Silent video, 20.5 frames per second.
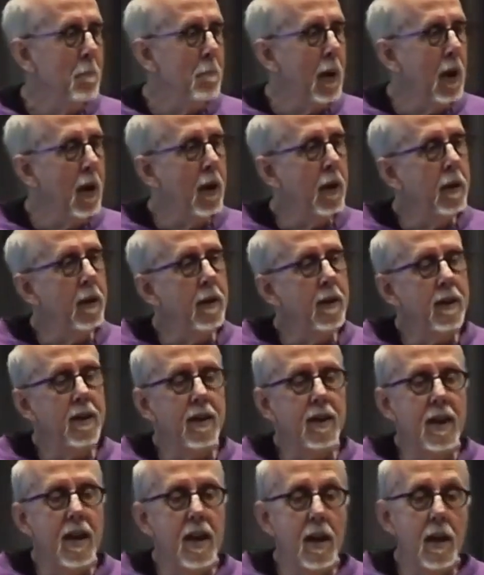But
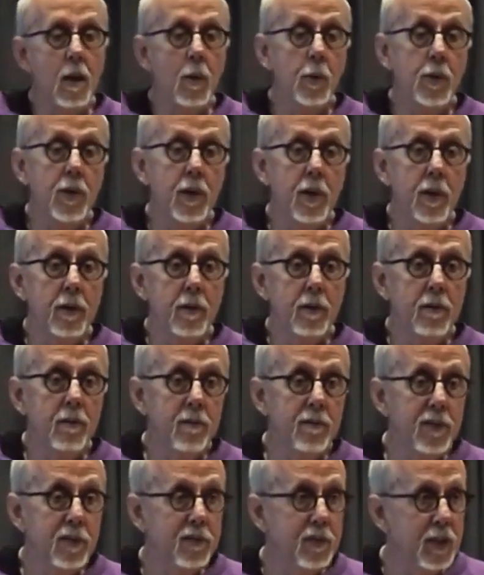now with
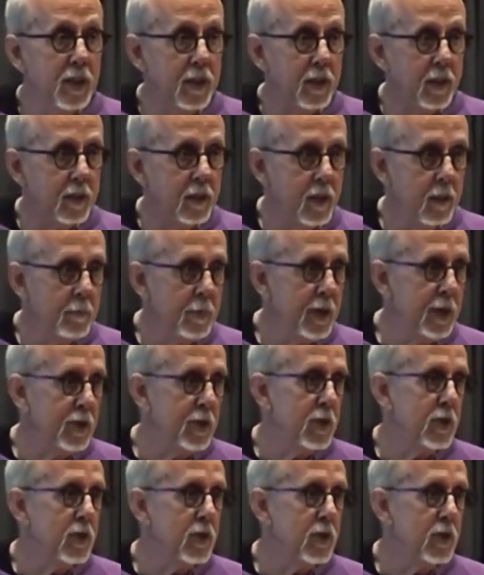115 companies,